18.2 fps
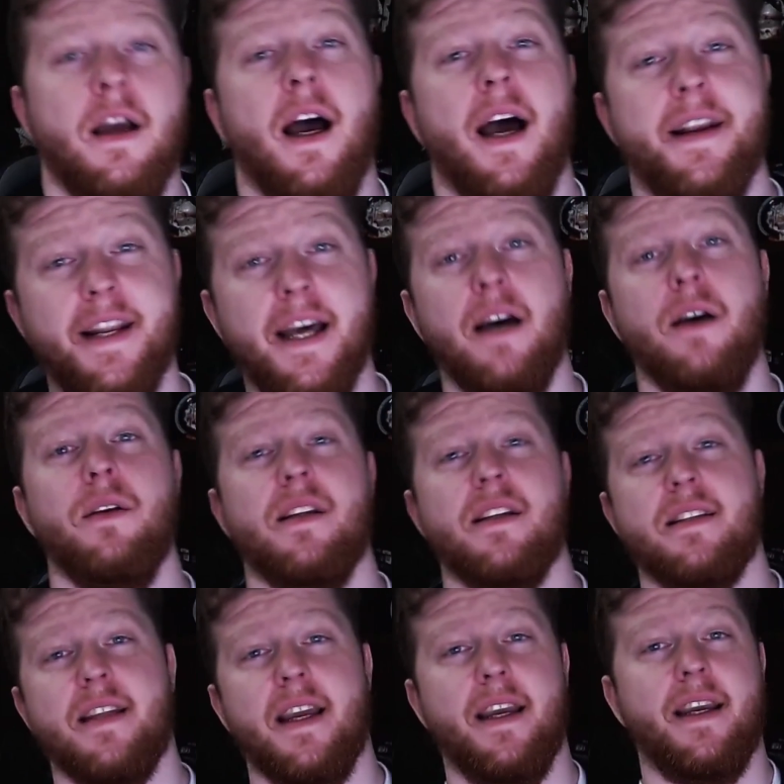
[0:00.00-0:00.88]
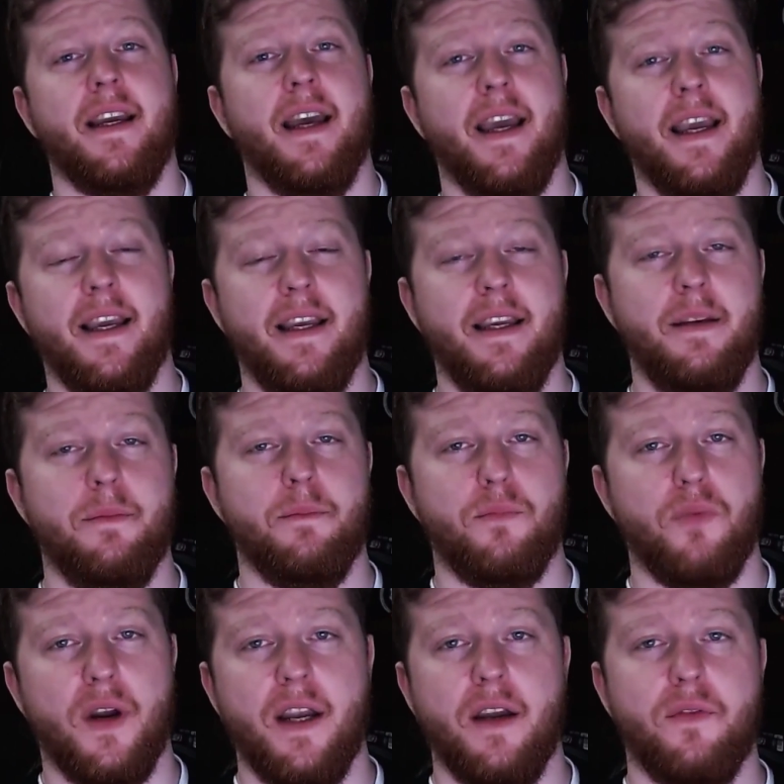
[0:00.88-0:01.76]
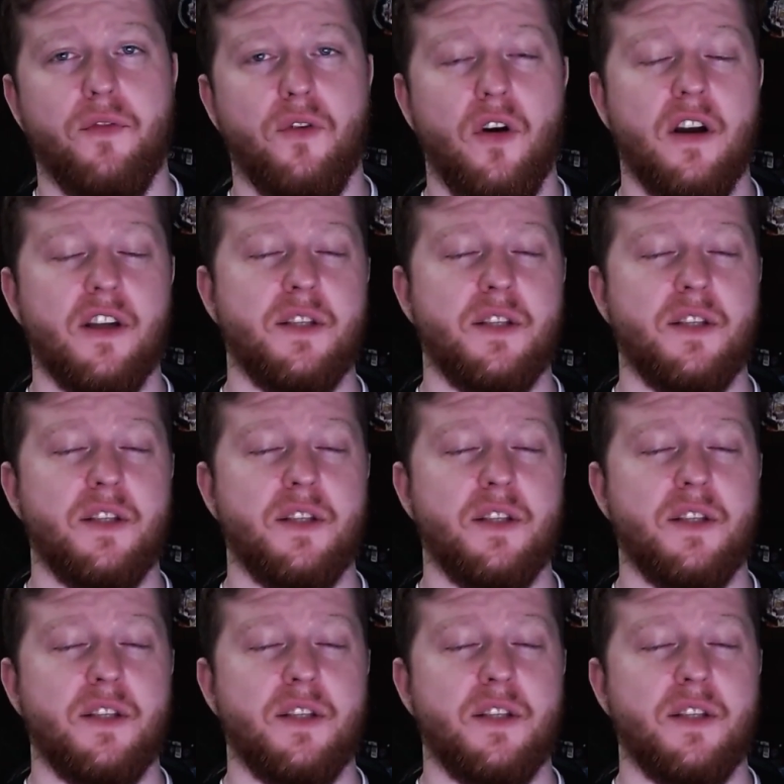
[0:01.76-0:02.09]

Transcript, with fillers: And now let's take a break for our